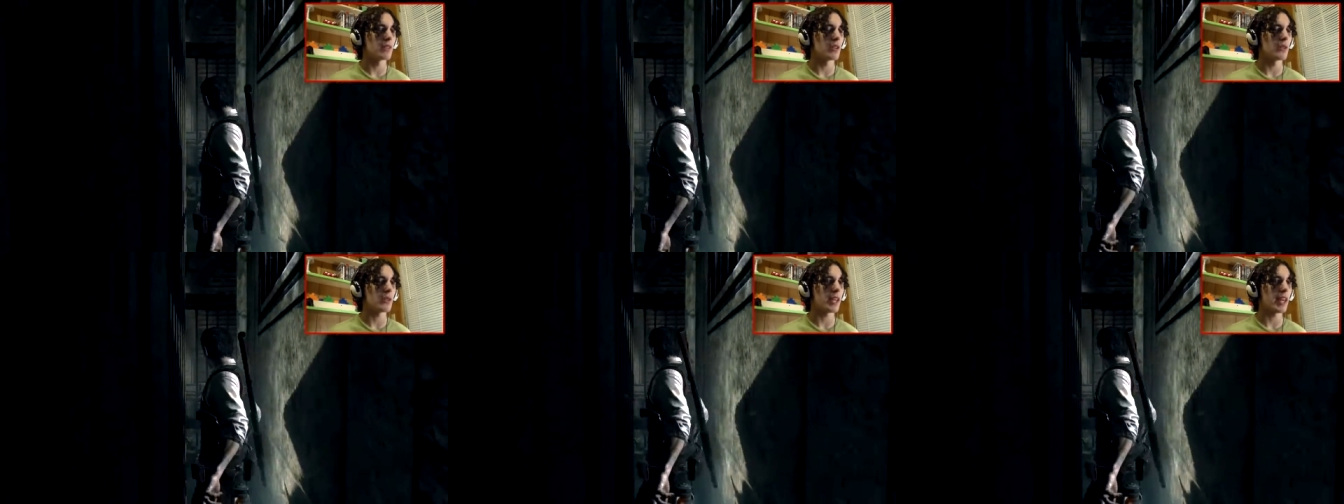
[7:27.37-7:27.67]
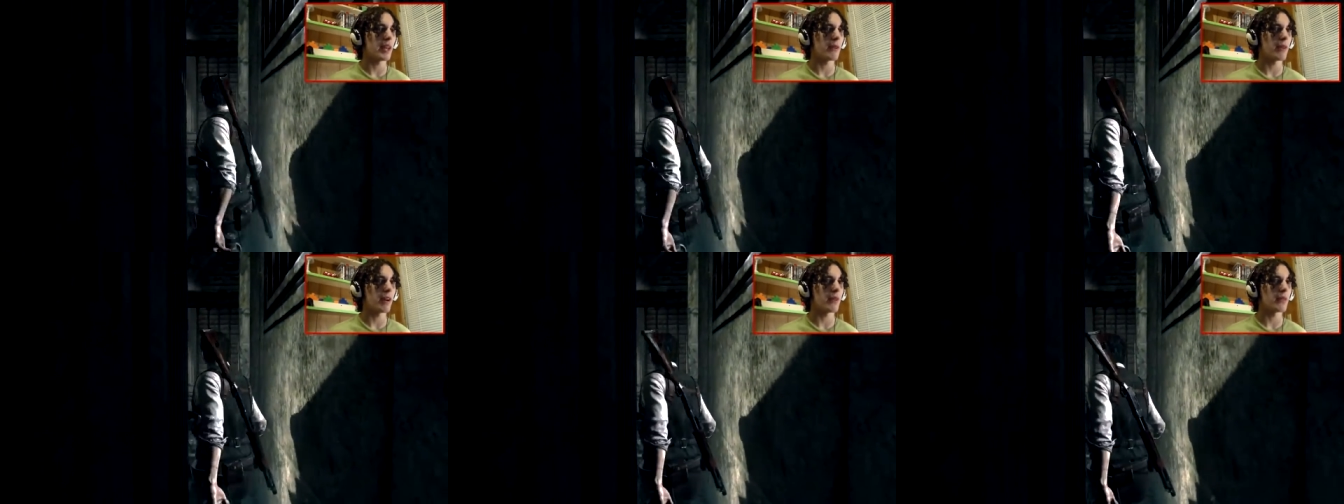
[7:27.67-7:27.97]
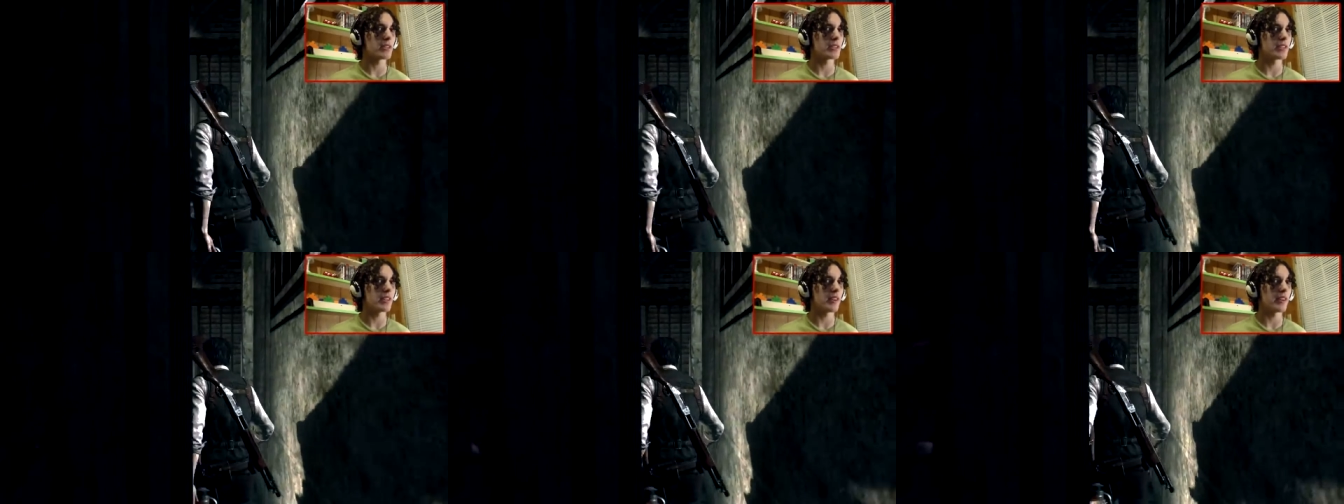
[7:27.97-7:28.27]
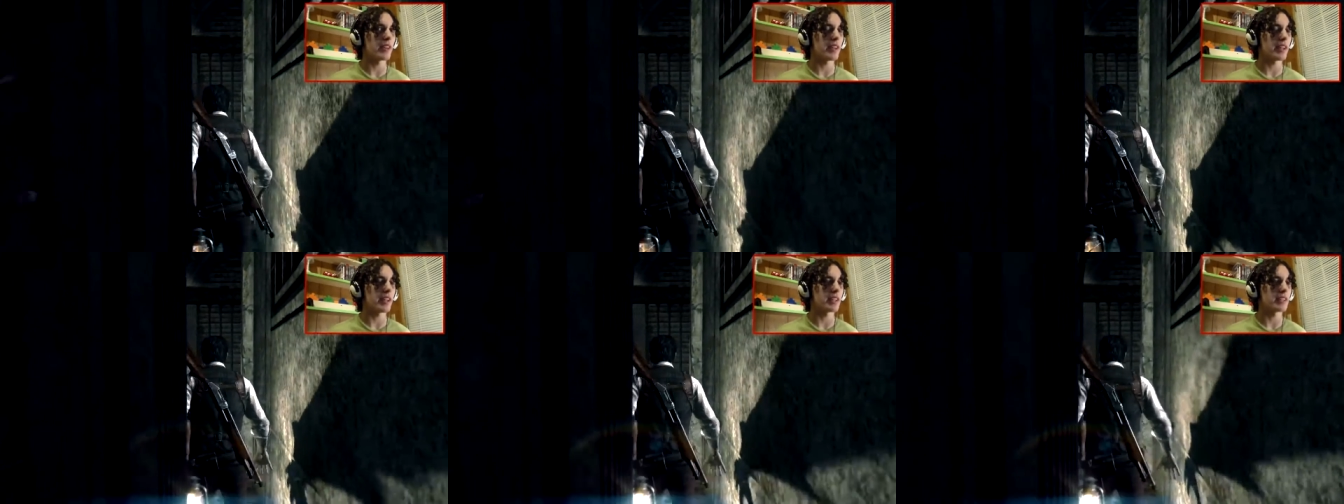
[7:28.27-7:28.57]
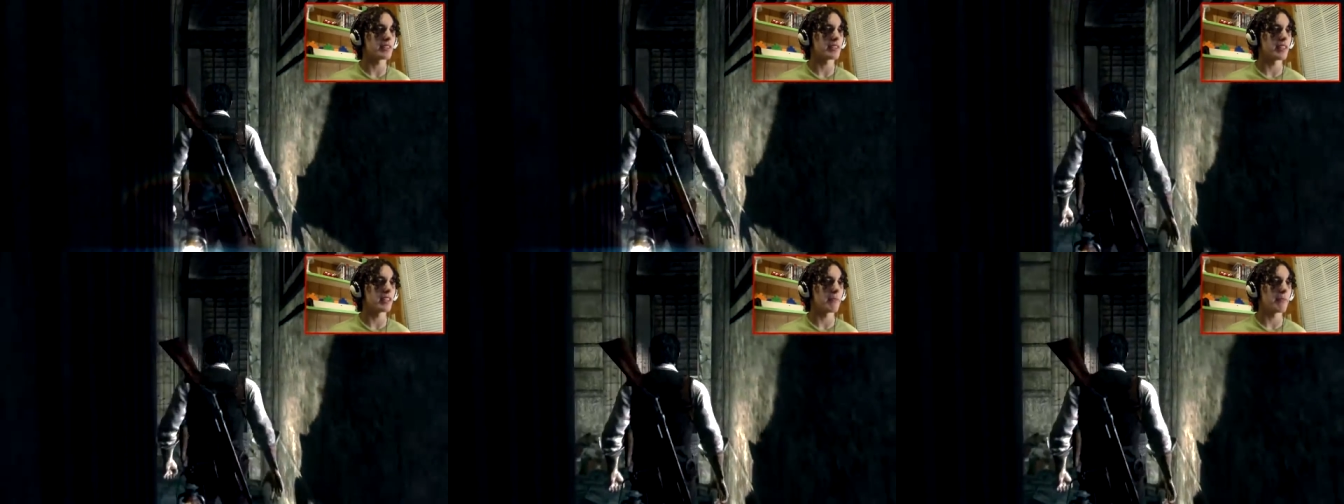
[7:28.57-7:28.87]
Okay, why was there like a
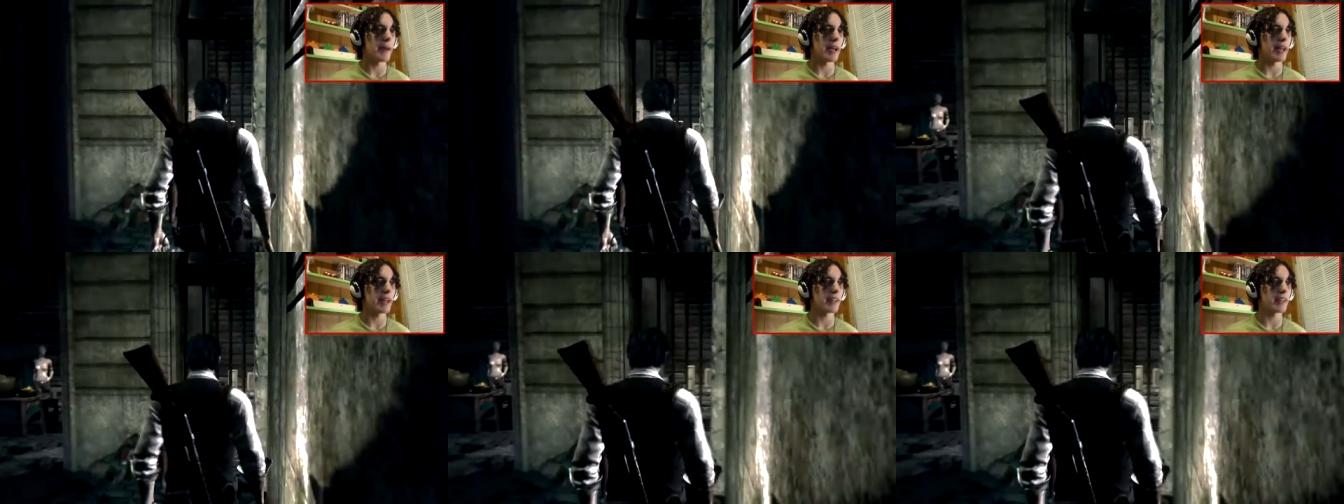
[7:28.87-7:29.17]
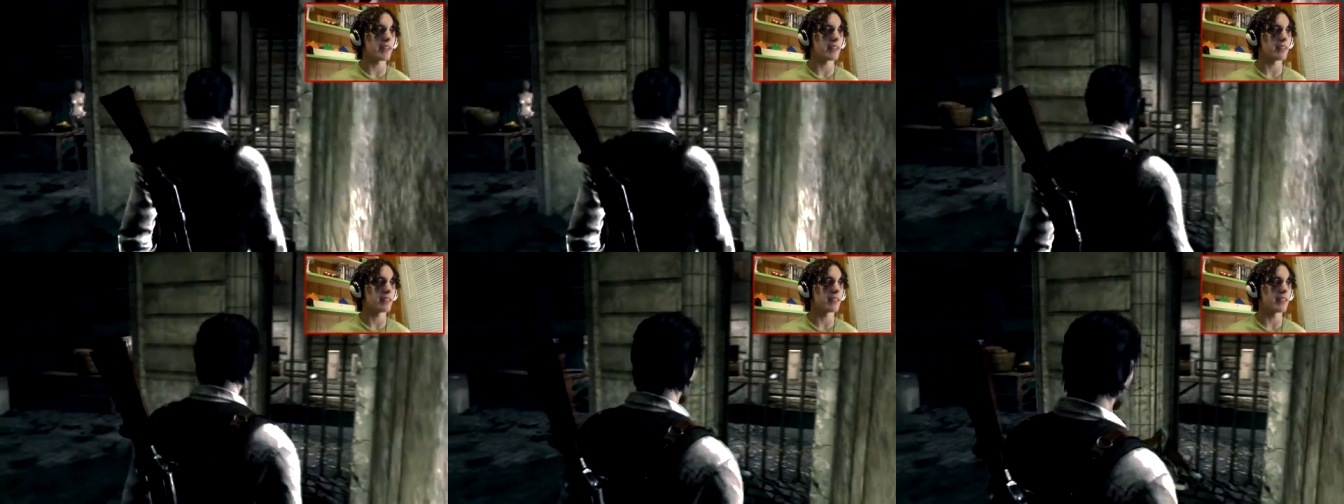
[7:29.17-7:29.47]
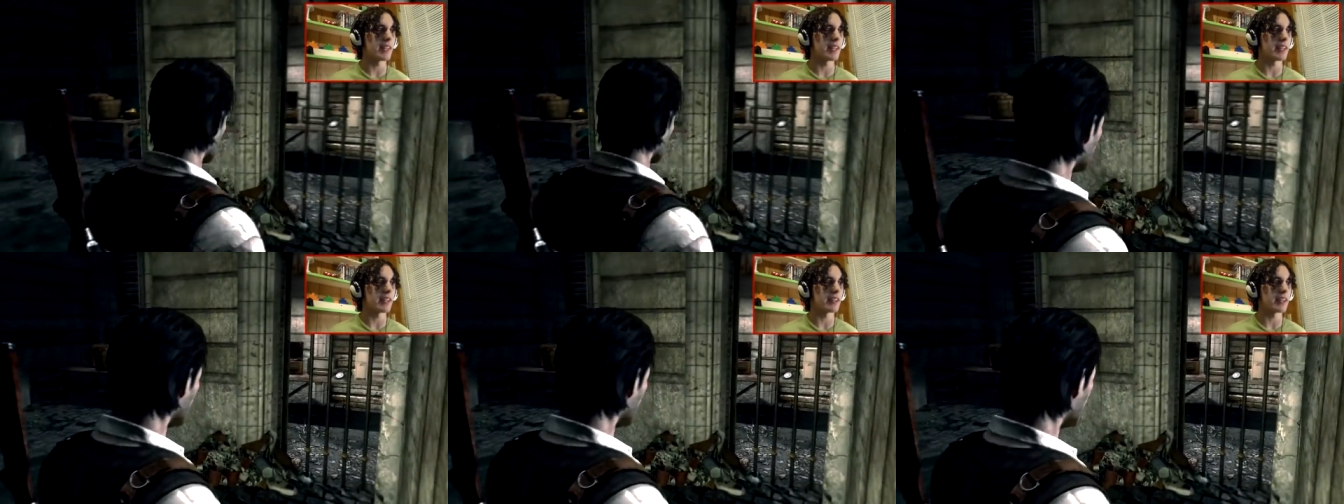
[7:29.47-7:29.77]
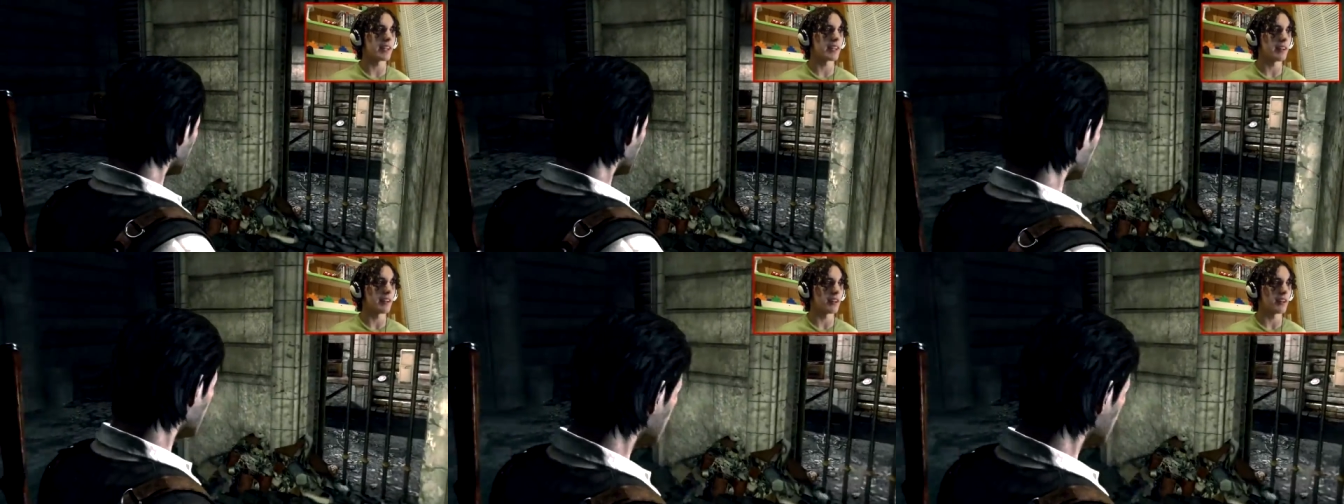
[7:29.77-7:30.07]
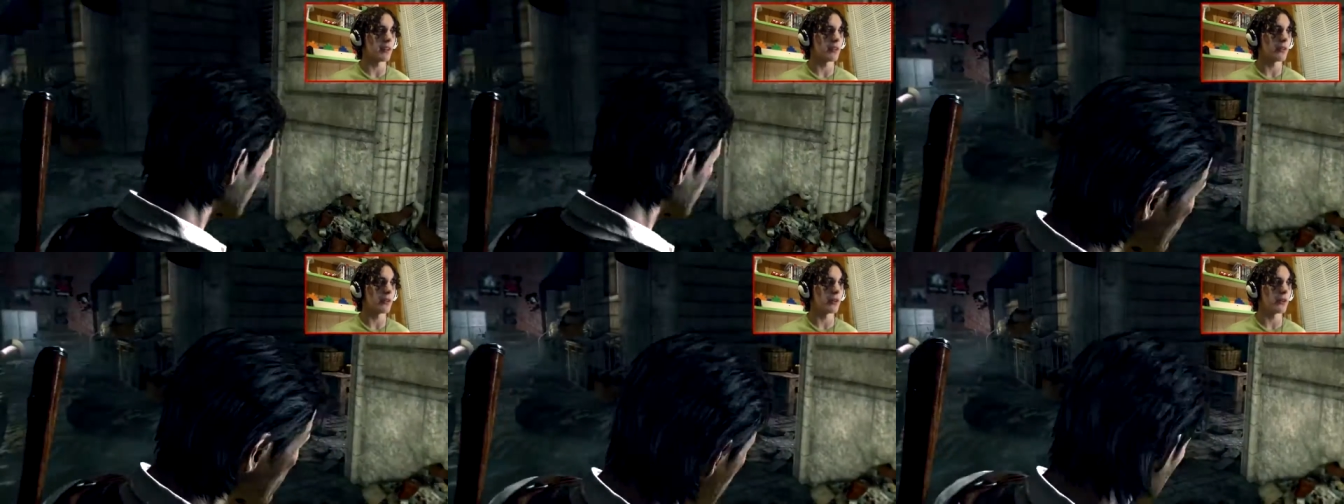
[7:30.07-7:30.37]
cinematic thing there and
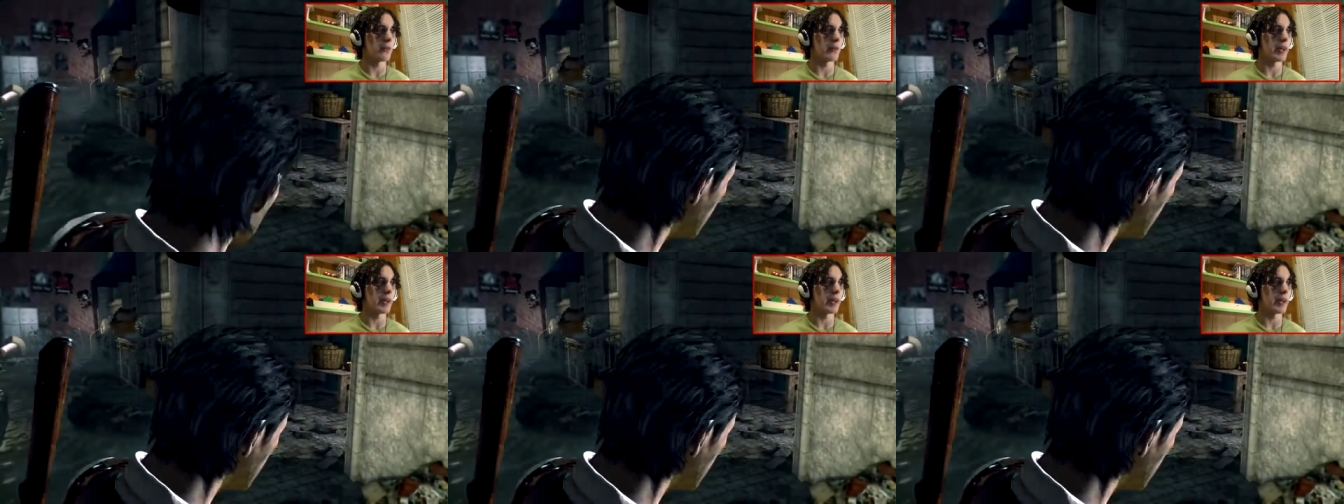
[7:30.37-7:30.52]
then it went